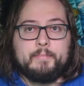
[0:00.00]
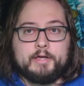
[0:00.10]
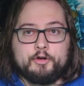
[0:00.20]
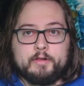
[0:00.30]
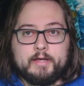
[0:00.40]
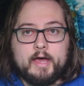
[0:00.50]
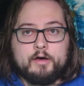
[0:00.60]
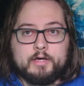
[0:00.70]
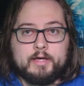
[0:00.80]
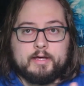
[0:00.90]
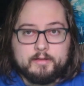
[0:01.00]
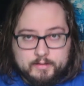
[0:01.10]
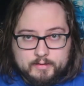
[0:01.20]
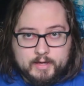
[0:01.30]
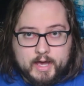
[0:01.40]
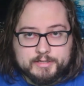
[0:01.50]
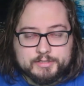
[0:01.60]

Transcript: Meguri Gaoka High